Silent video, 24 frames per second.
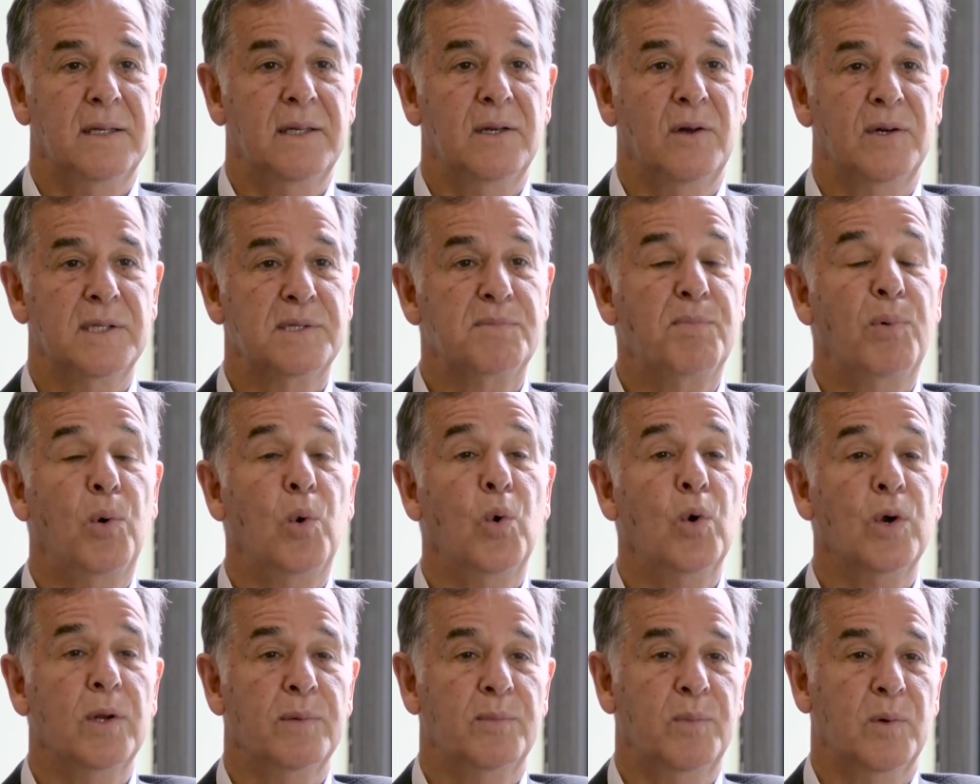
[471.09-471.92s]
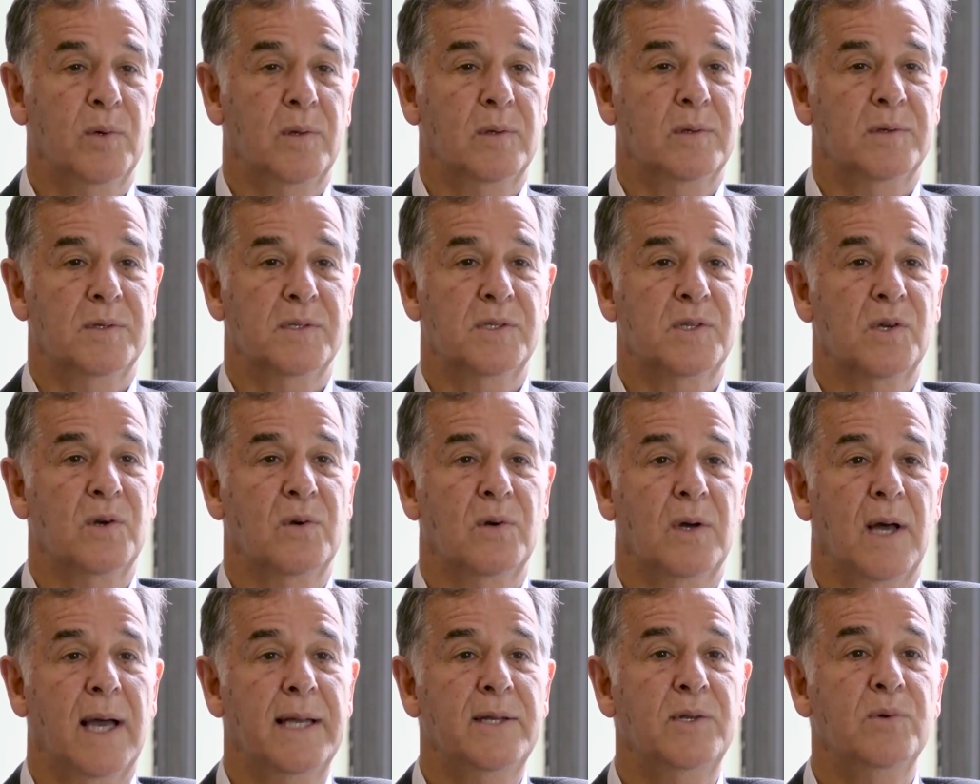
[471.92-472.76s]
It's portable.
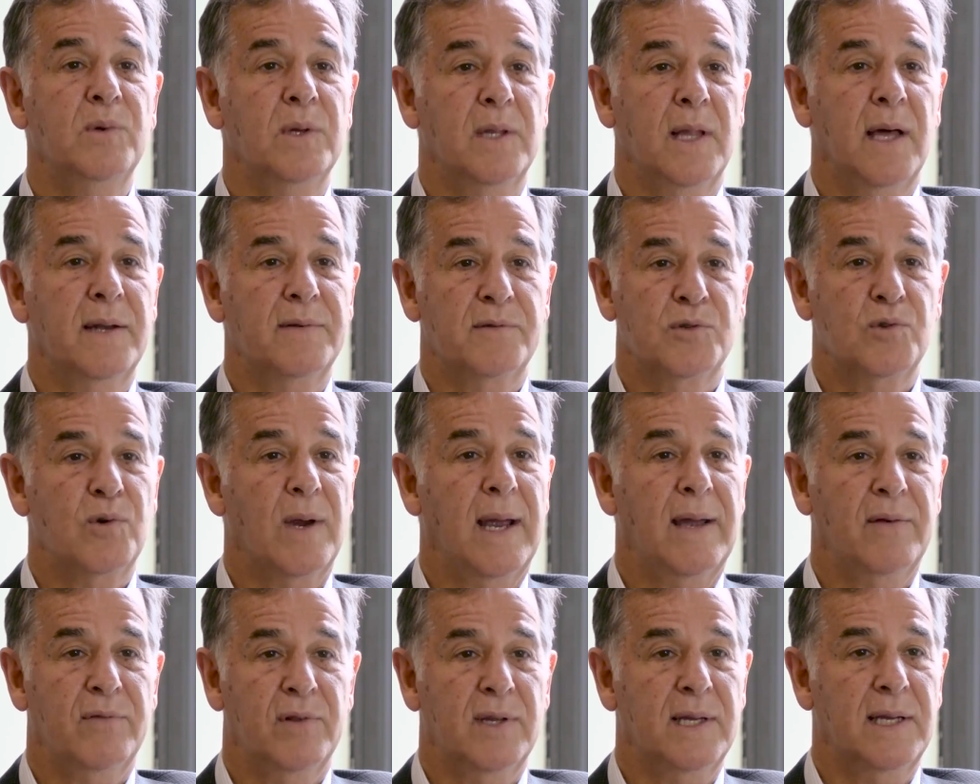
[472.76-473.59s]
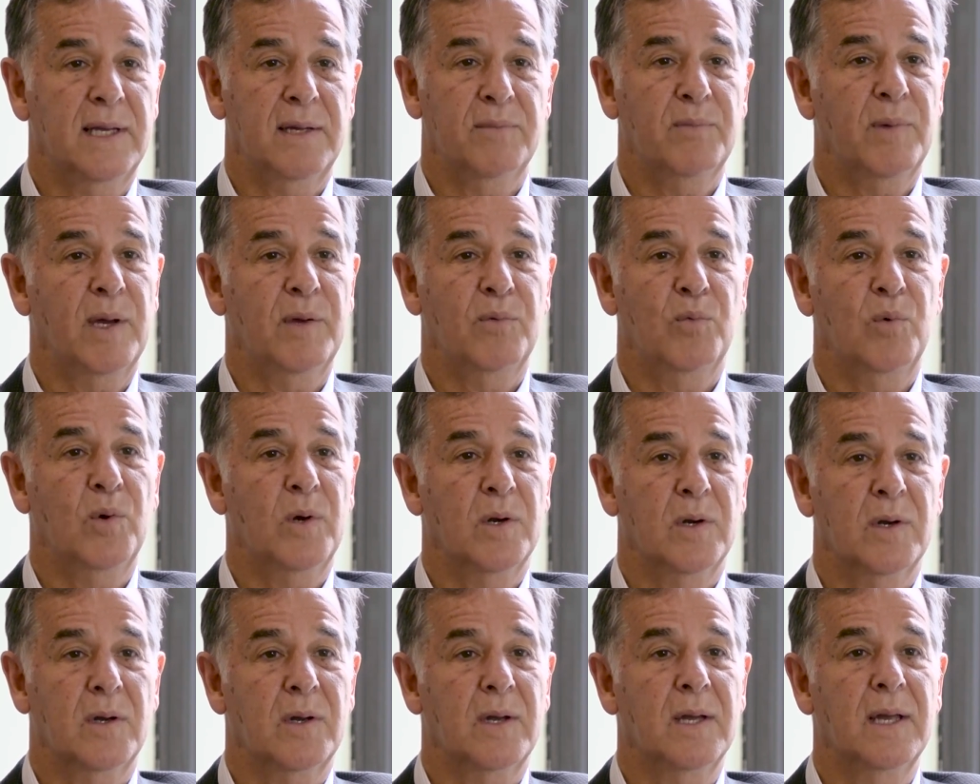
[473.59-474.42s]
So I do a lot of traveling in my
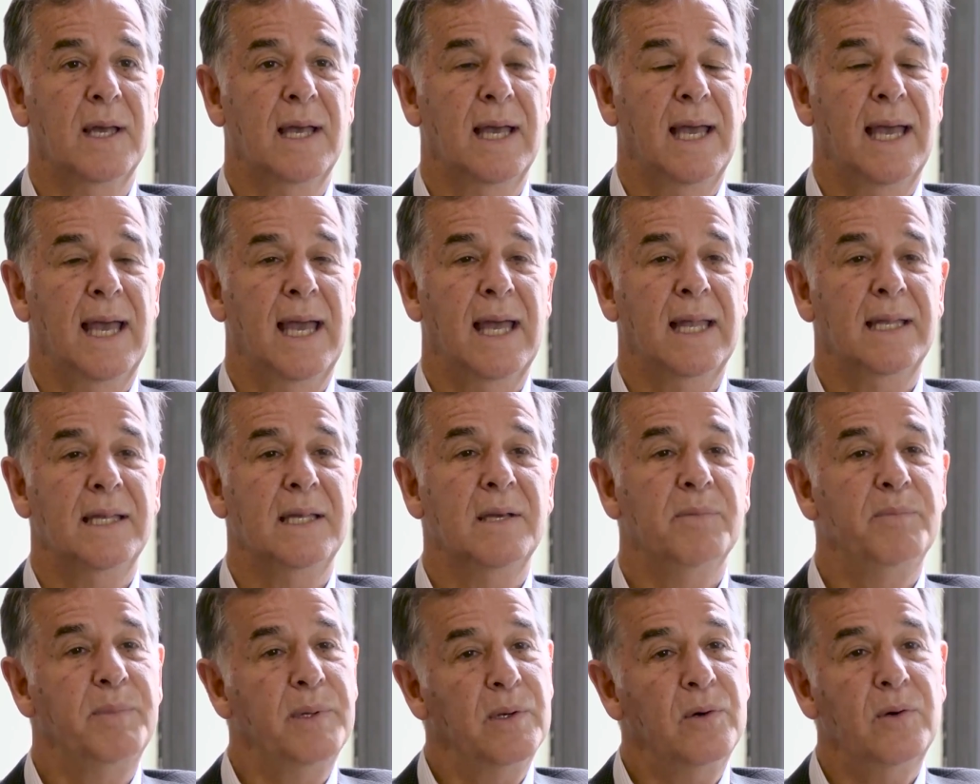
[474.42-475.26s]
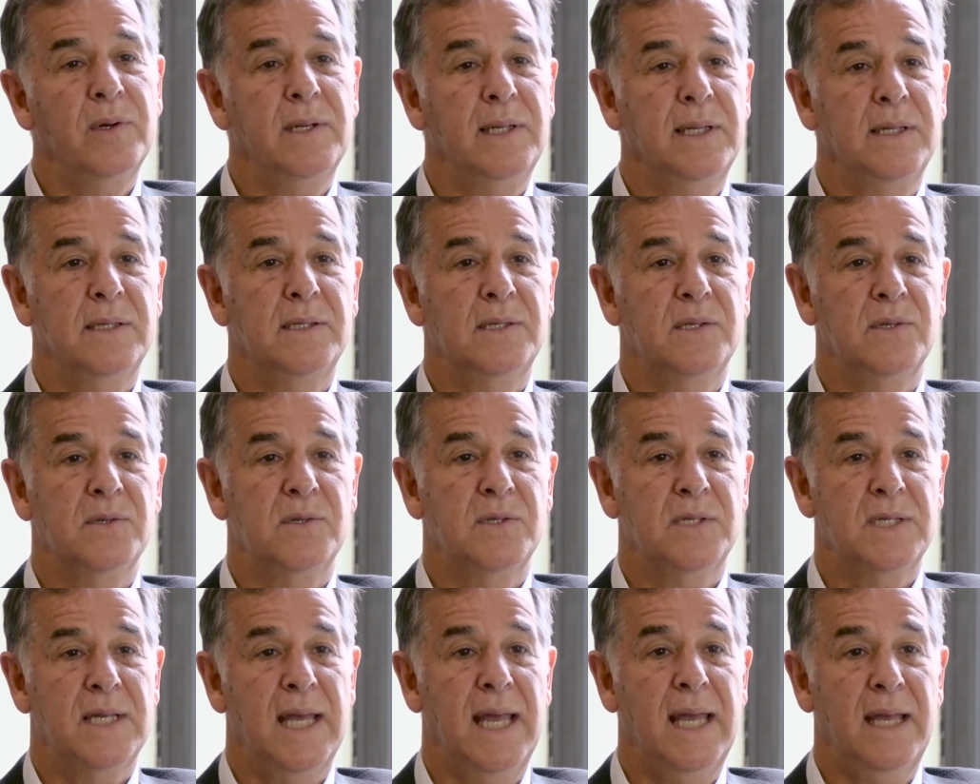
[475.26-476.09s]
work, and the ability to
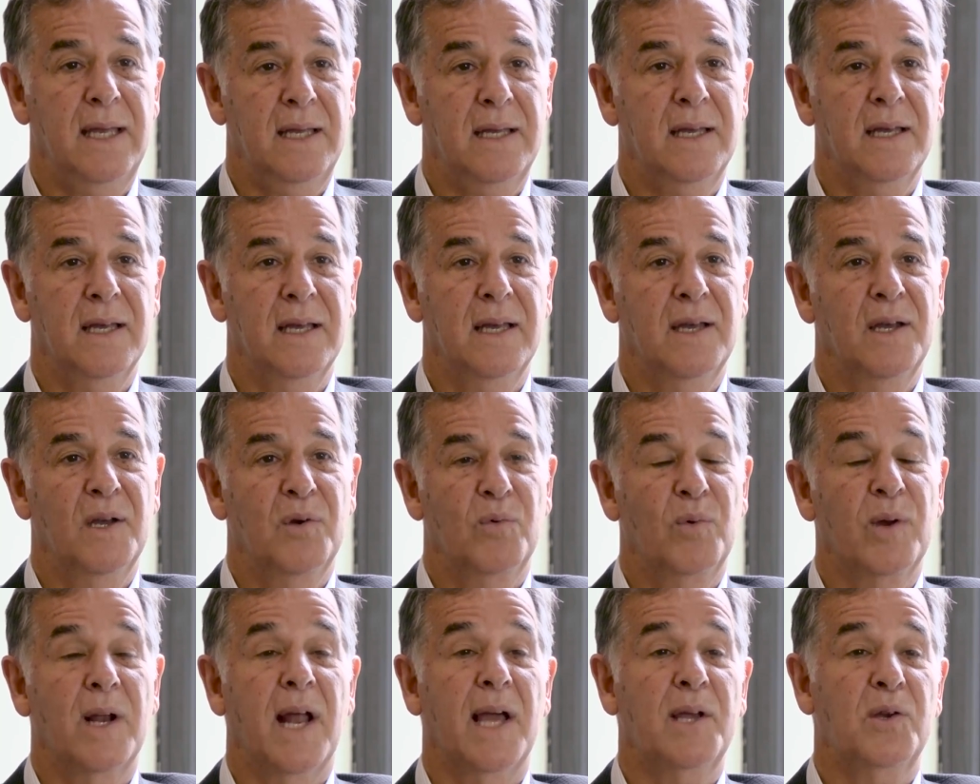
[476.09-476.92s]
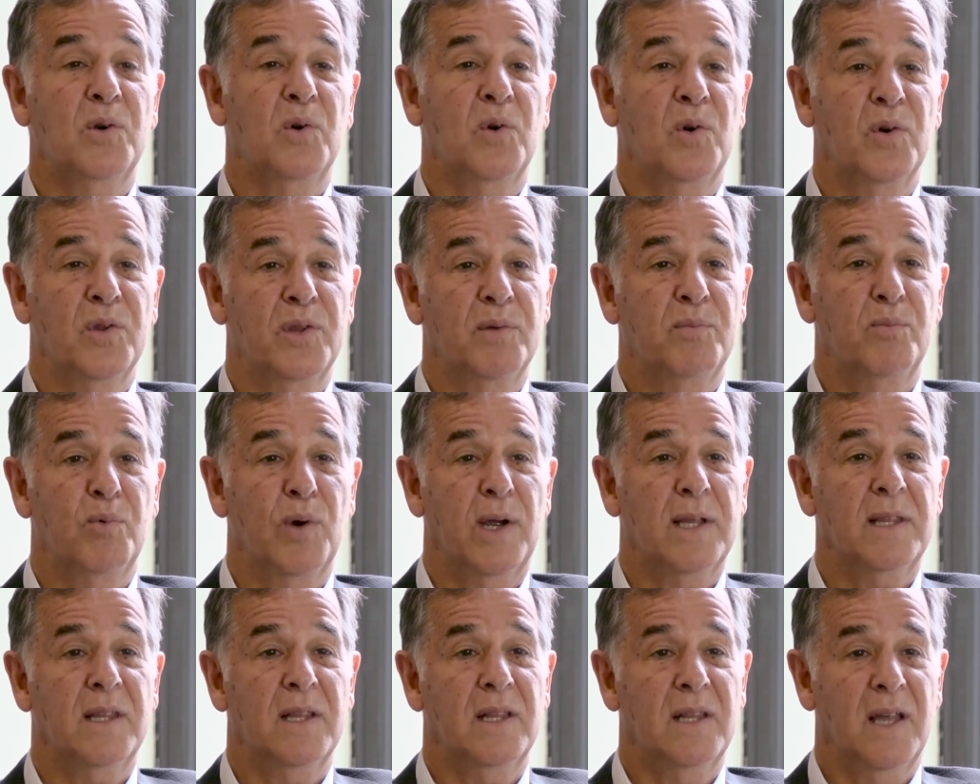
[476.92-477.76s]
take what I call the
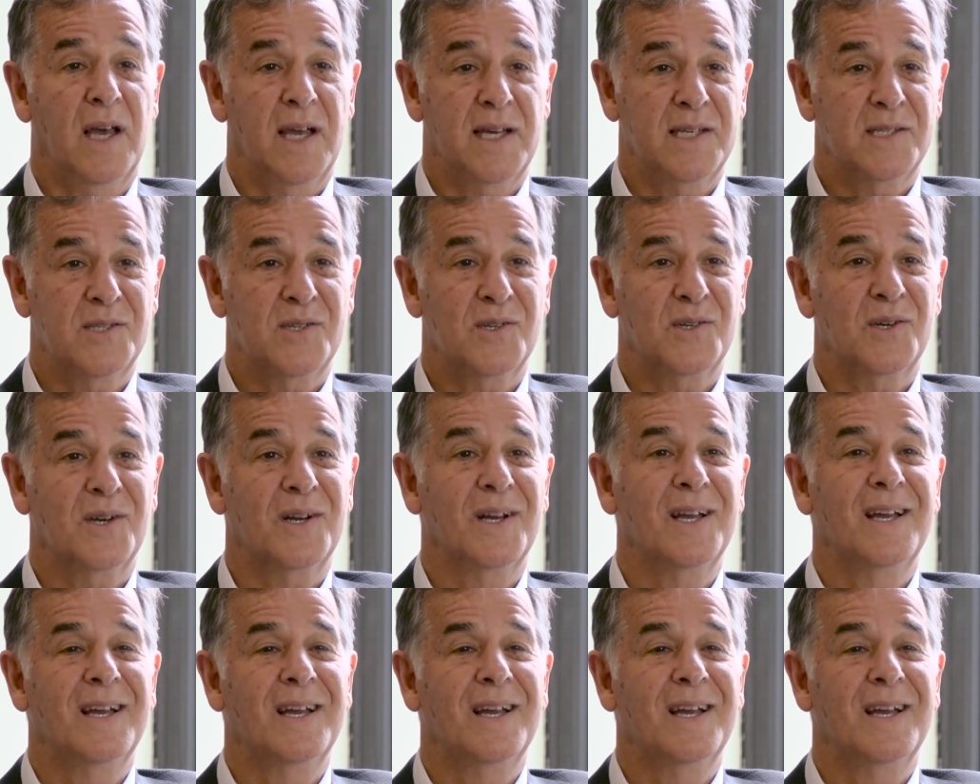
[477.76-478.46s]
breathalyzer